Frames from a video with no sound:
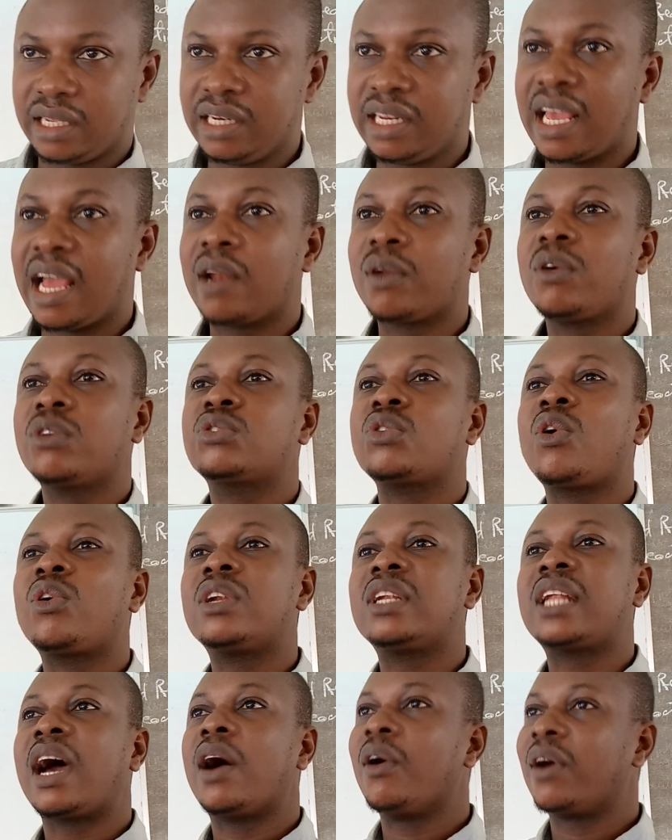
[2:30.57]
They are not
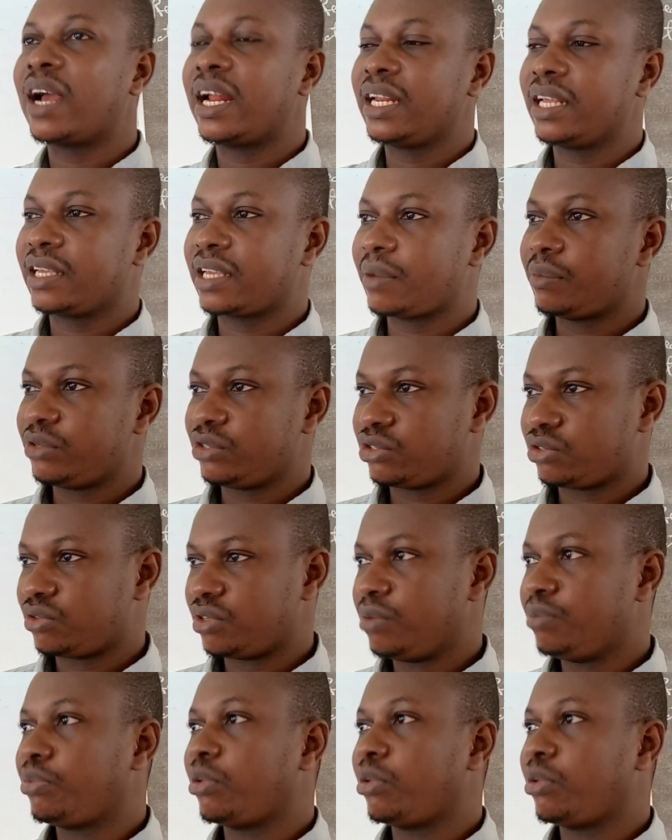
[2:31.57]
under organic chemistry.